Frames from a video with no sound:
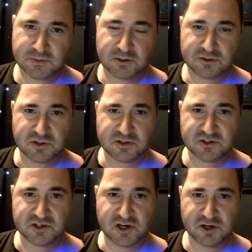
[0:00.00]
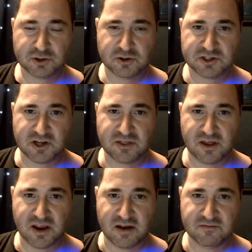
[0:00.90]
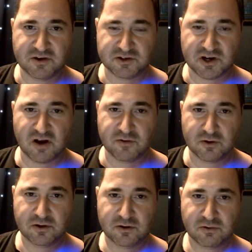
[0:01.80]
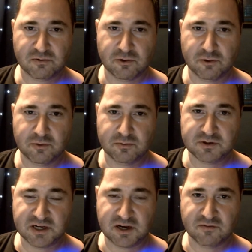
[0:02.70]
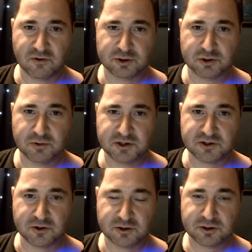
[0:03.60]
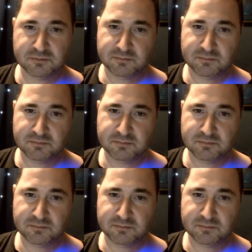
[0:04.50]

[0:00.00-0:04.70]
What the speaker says: So this is an interesting thing I've discovered through deconversion research.